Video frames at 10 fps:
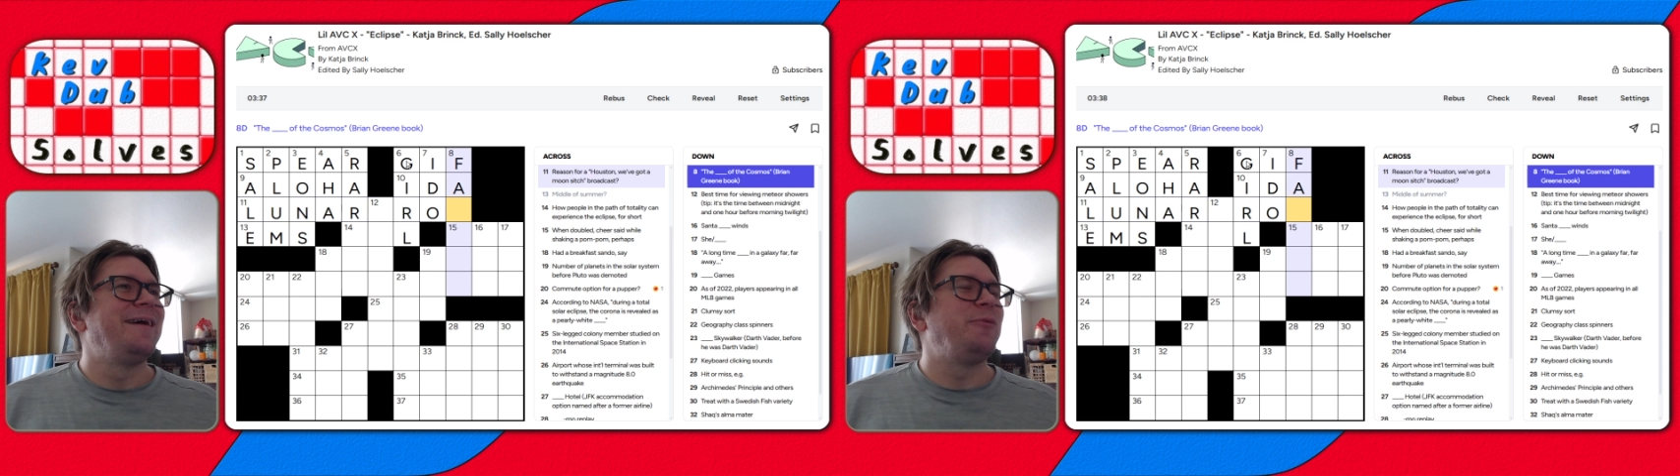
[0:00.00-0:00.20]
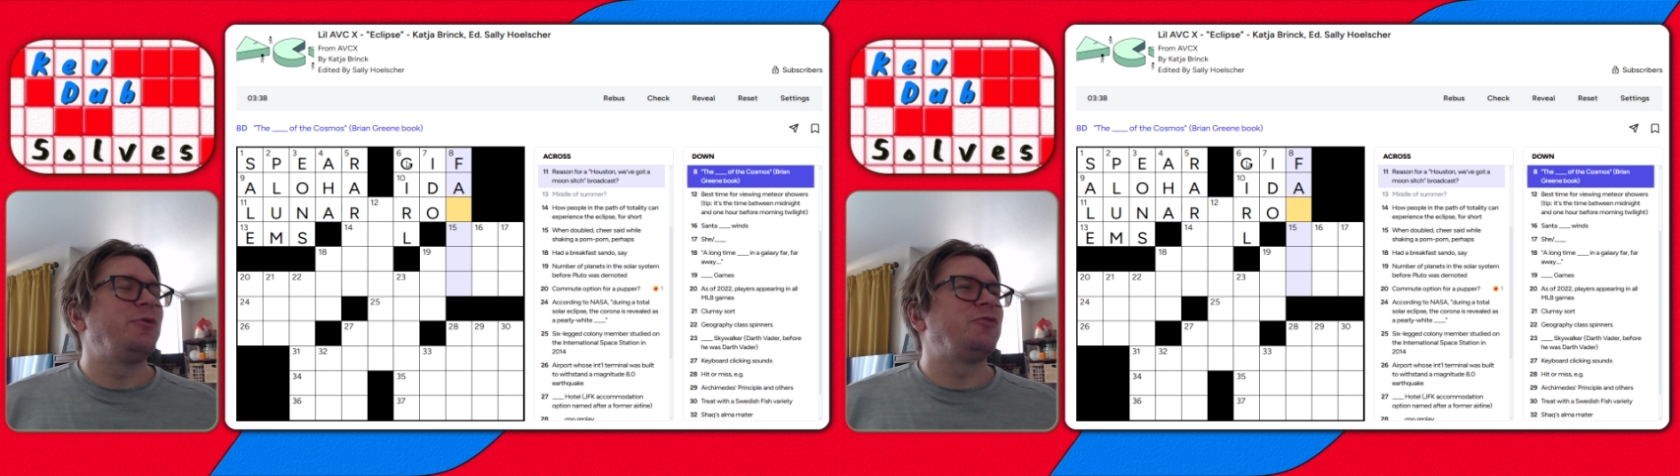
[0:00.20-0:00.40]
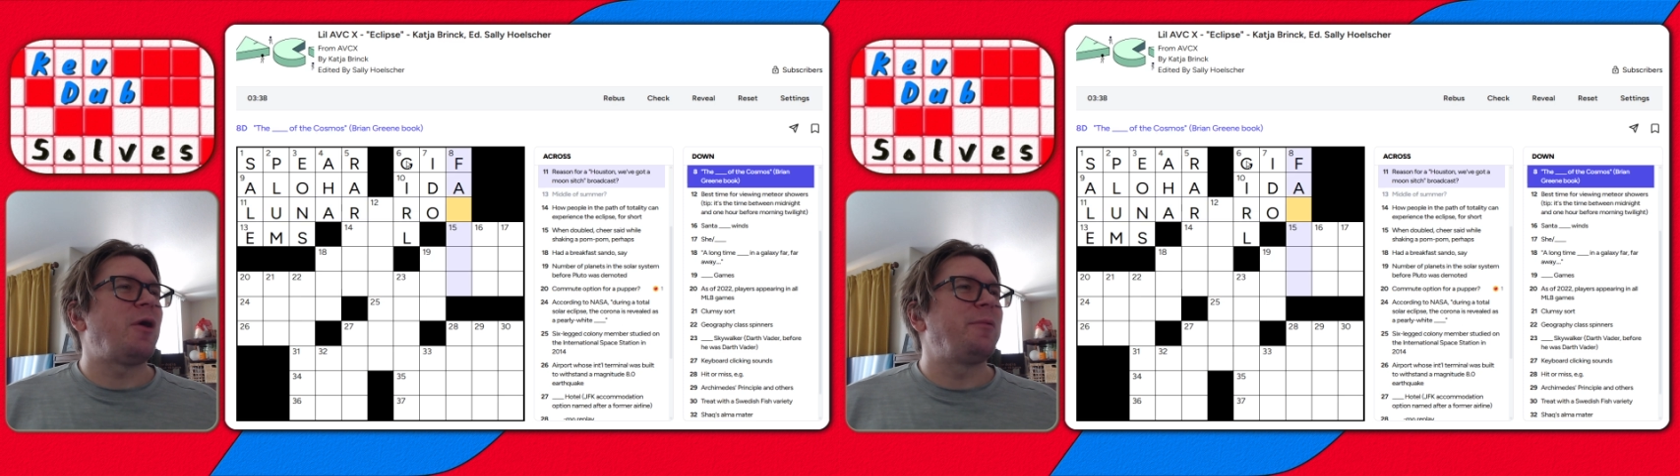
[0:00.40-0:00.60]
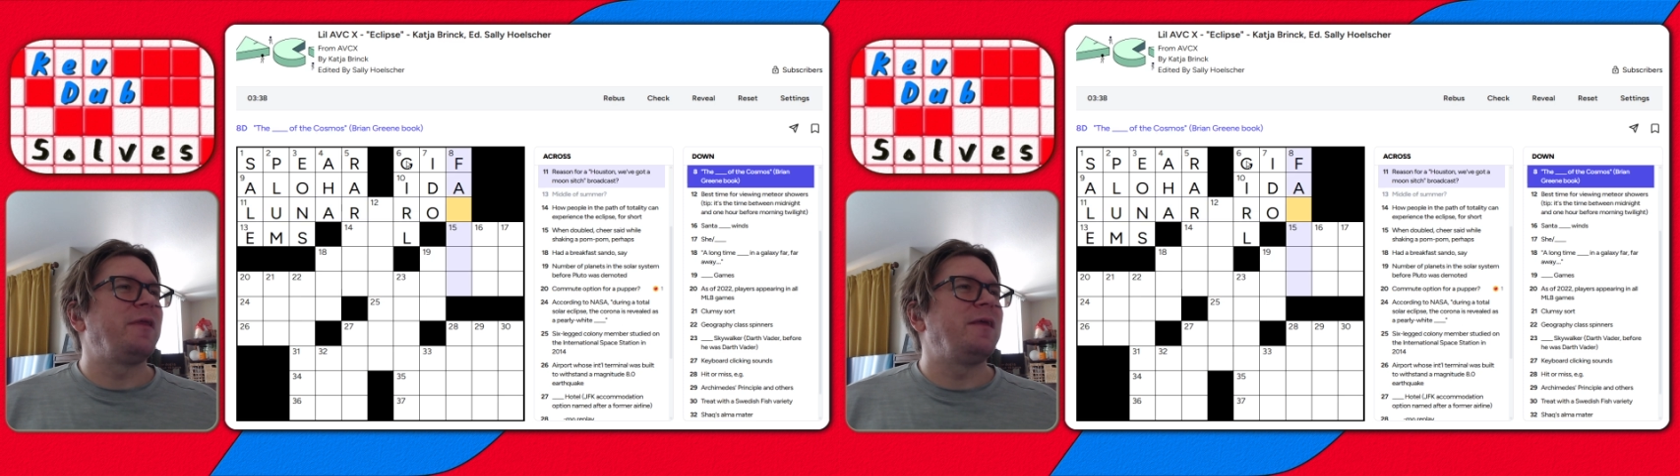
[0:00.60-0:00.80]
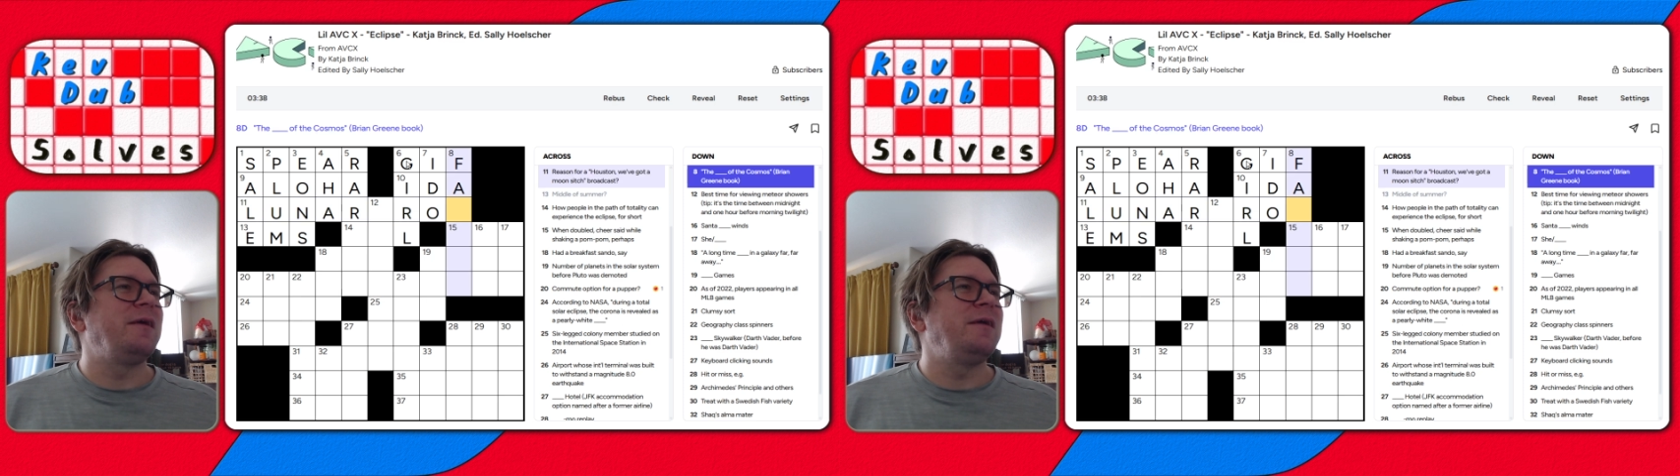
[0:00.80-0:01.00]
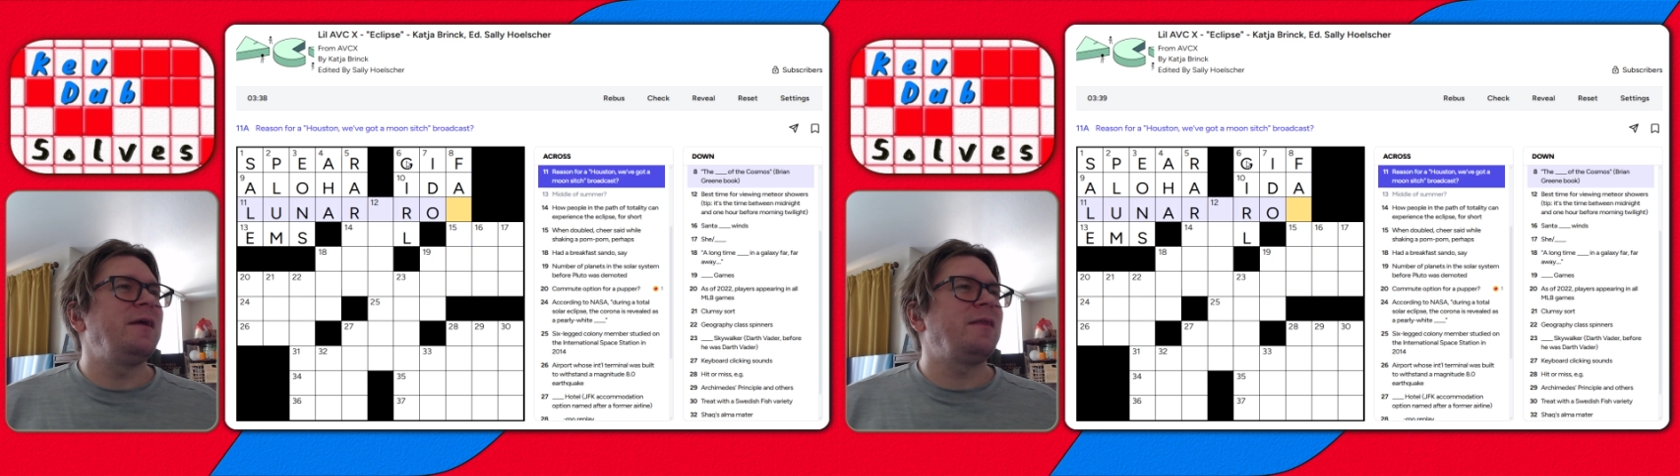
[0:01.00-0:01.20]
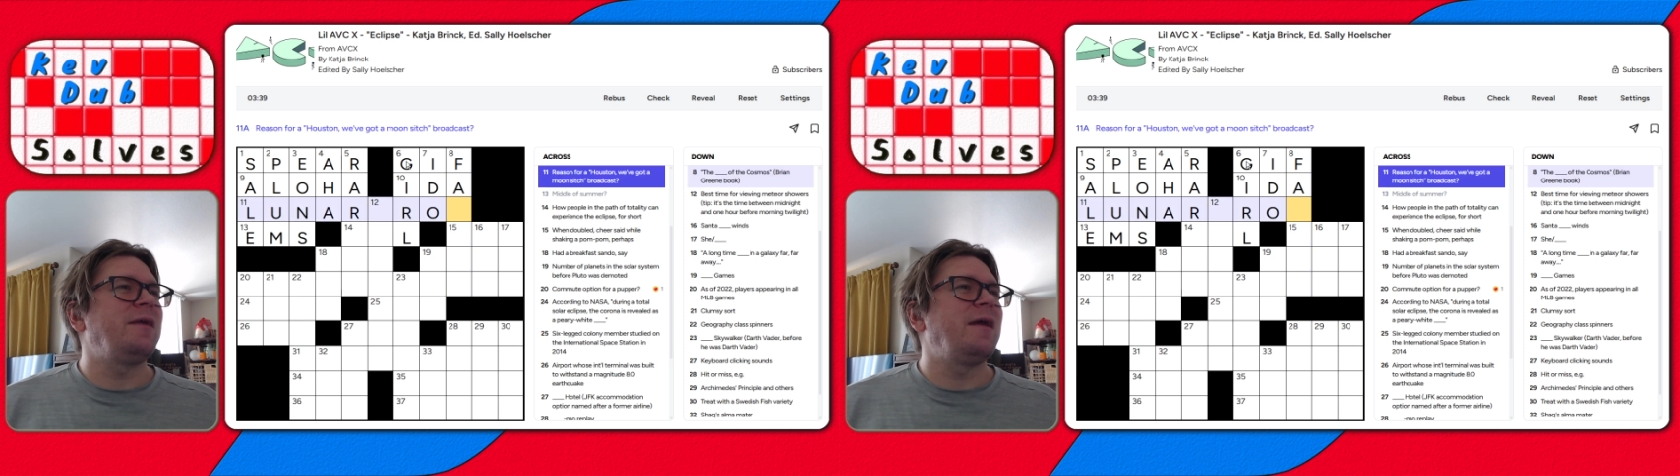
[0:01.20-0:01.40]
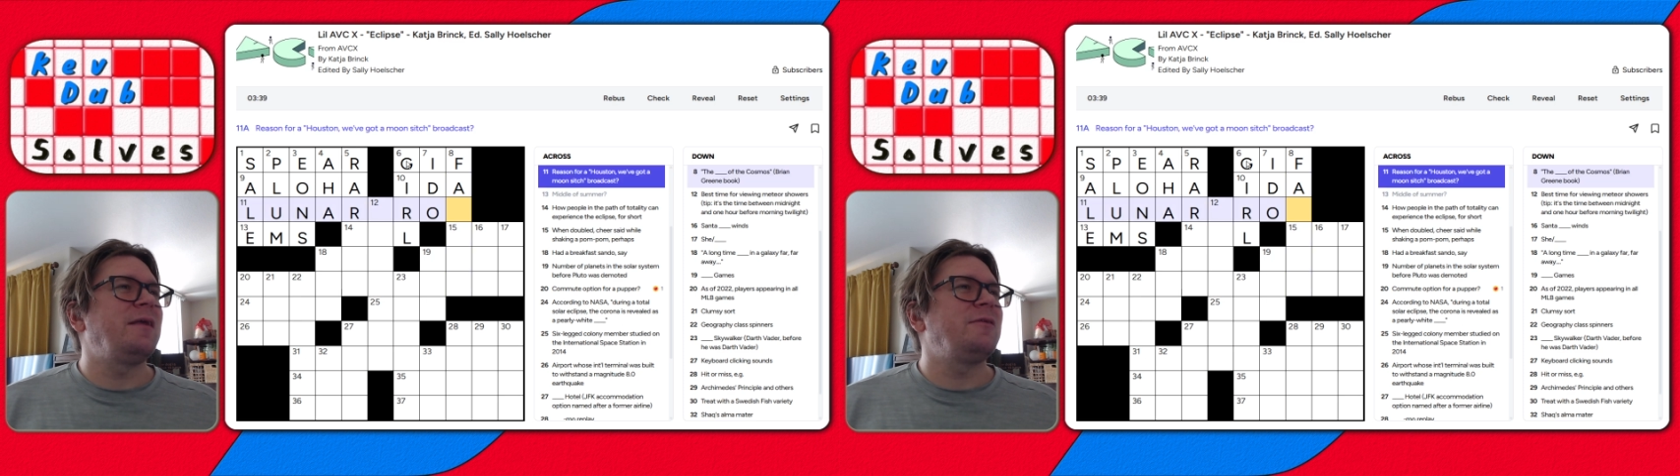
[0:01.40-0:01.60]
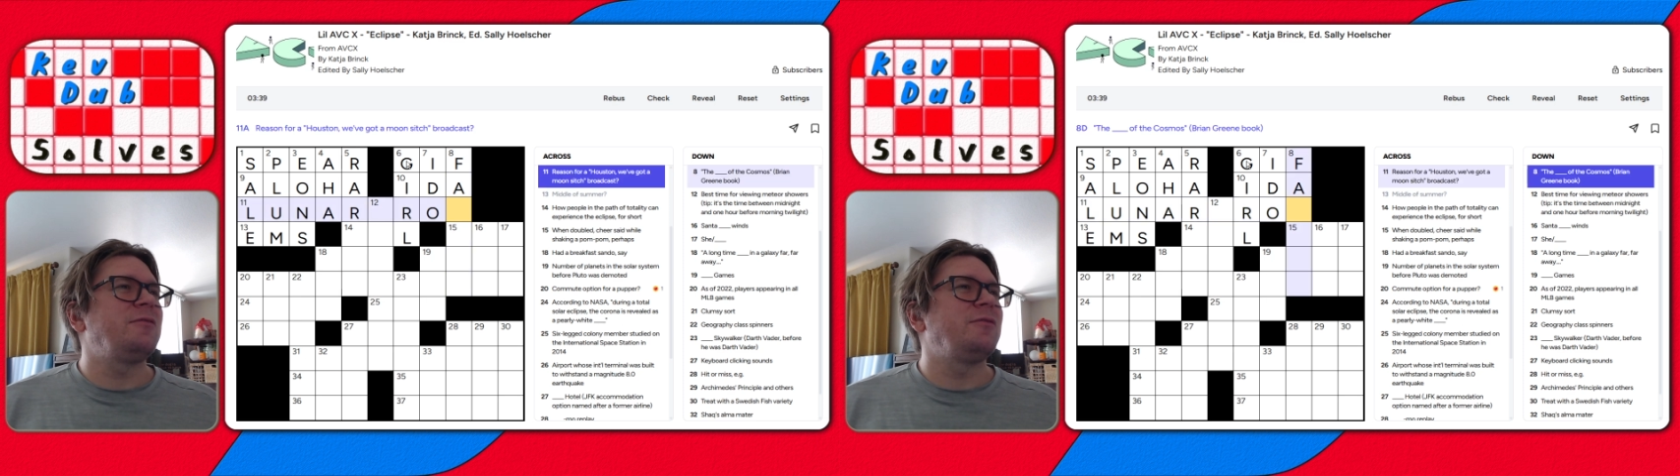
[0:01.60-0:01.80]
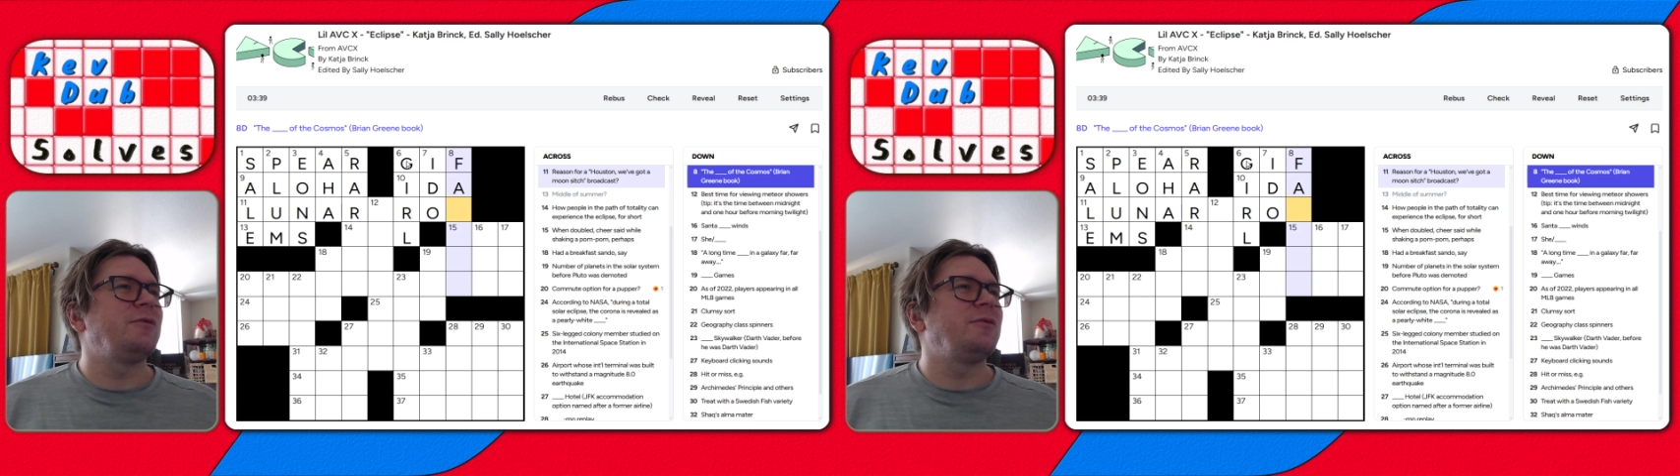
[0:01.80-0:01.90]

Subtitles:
We're dropping the E at the end for